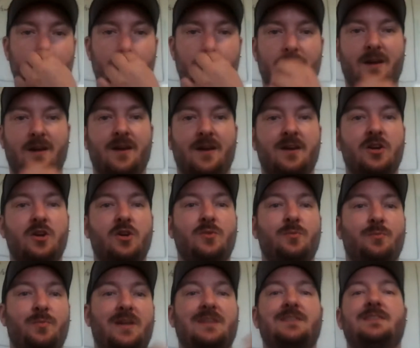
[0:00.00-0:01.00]
to
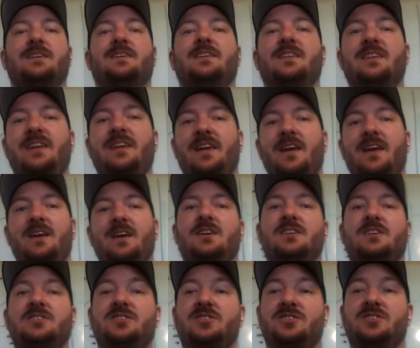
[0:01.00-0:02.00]
basically
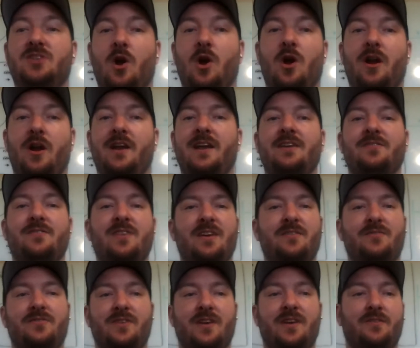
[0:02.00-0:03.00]
start,
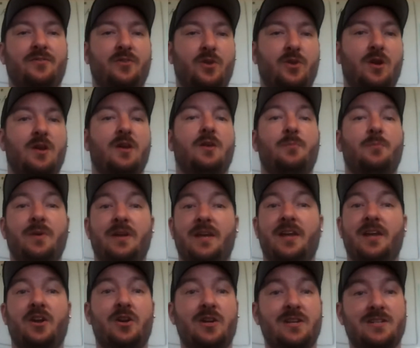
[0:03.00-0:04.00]
if you're a
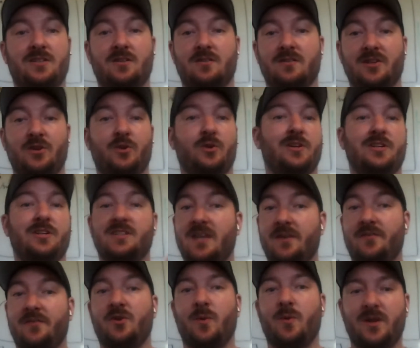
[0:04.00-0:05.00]
beginner, is literally just
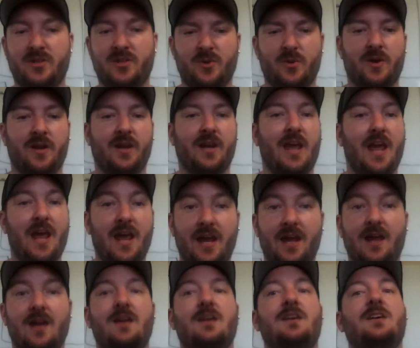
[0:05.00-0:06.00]
giving away tutoring.
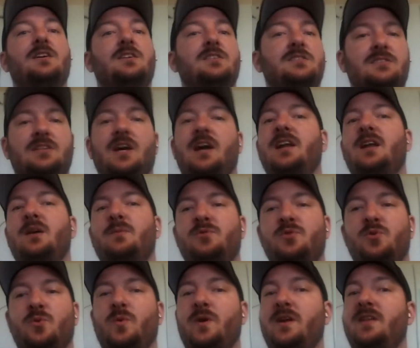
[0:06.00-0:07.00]
Hey, sign up
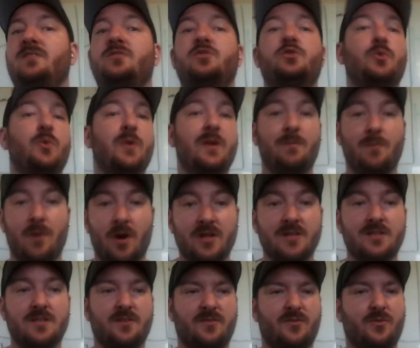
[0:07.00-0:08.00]
to win 3
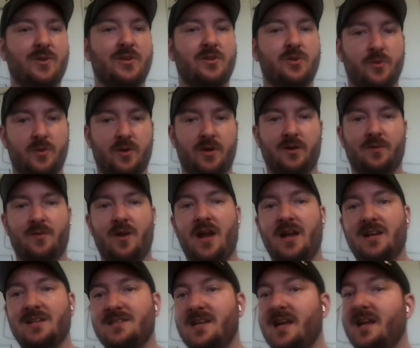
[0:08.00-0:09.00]
months of free tutoring,
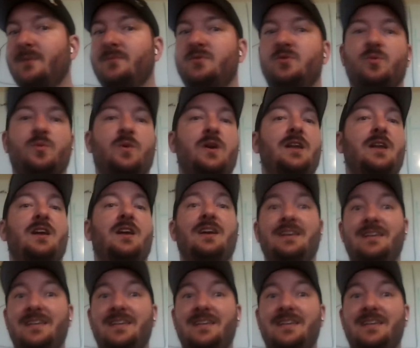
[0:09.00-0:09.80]
right? Sign up to win a